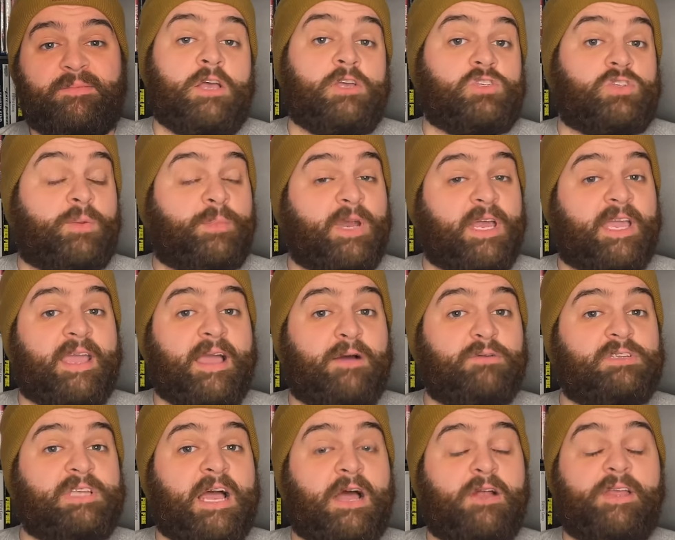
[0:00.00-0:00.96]
So I'm going to
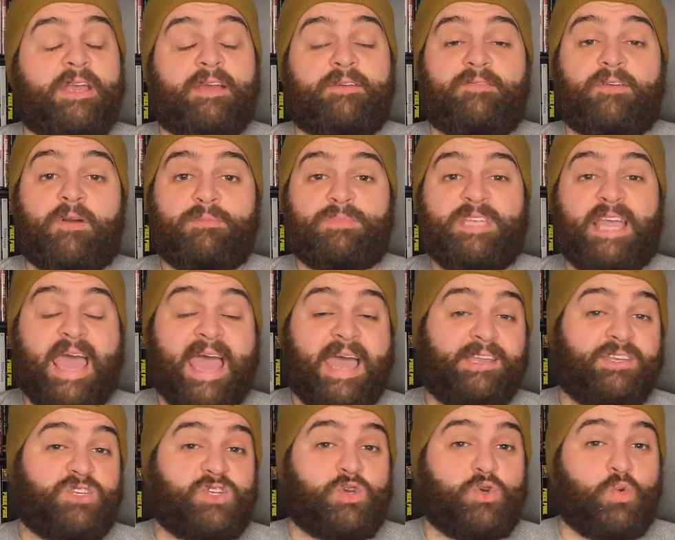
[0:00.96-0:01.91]
count down here from
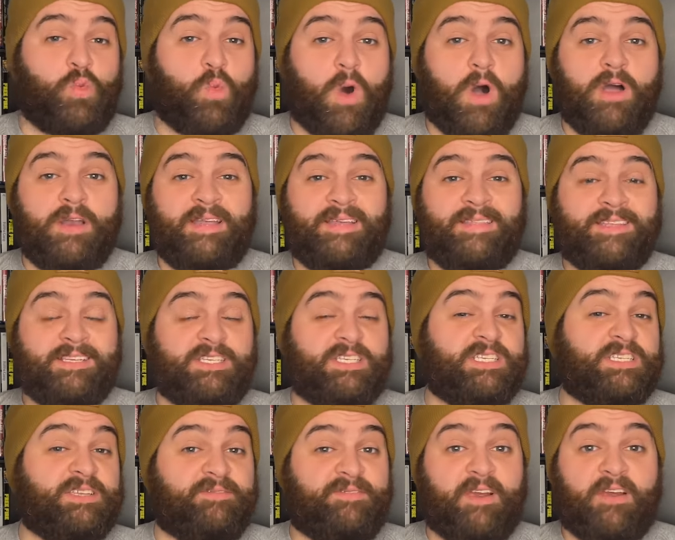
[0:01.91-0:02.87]
10 to 1, and this
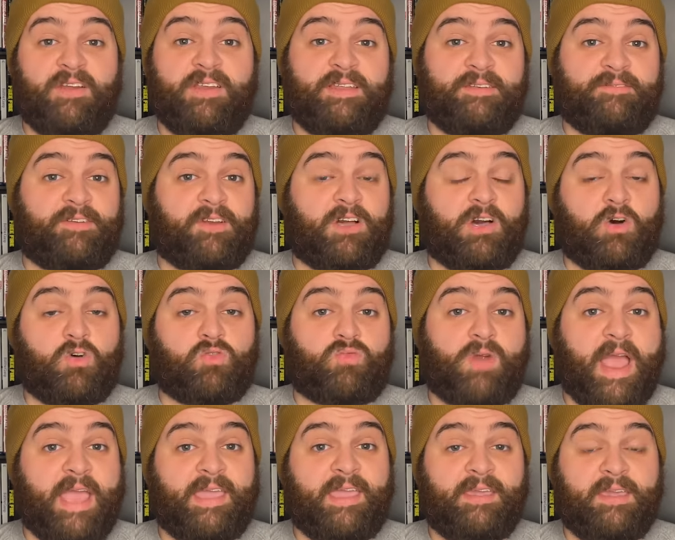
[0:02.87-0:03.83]
is a very difficult
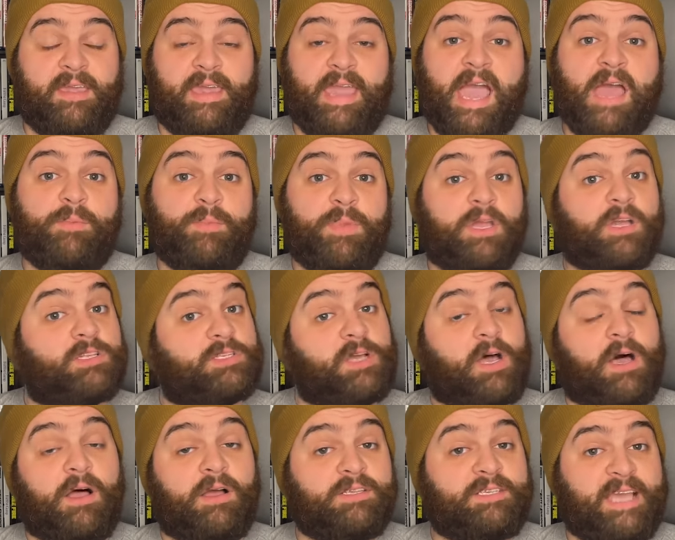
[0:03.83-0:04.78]
ranking again because
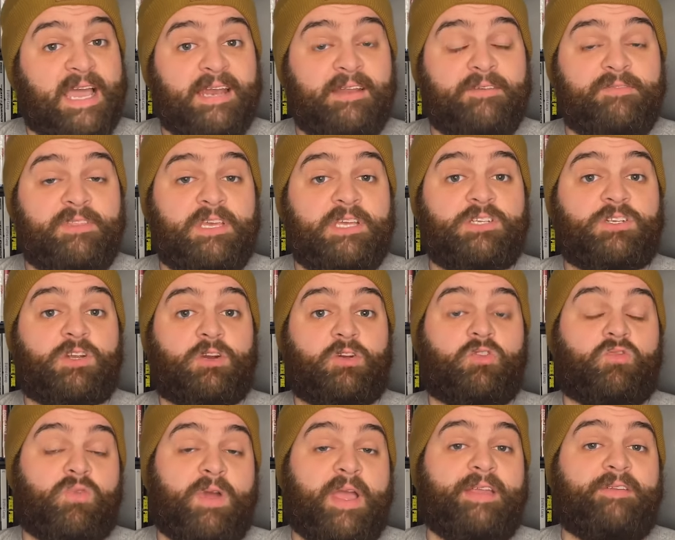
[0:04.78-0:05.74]
all 10 of these are
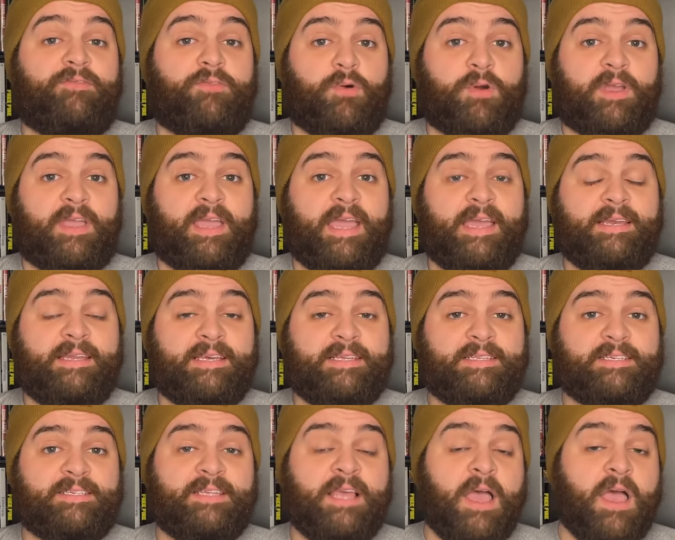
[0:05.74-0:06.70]
great 4K
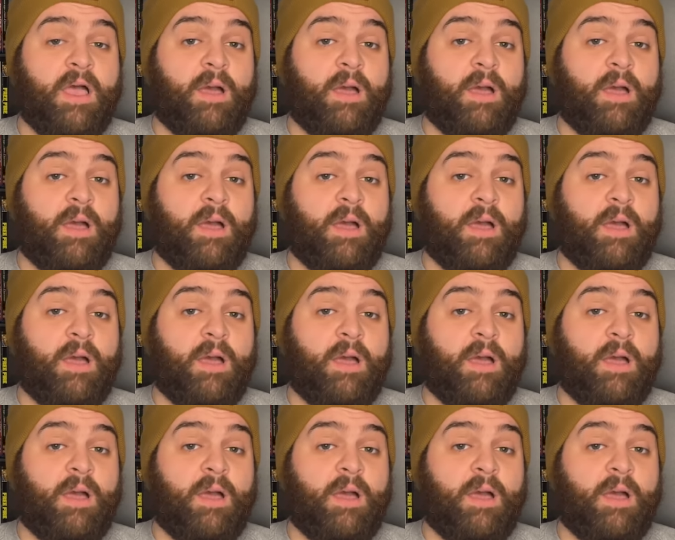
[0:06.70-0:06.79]
discs,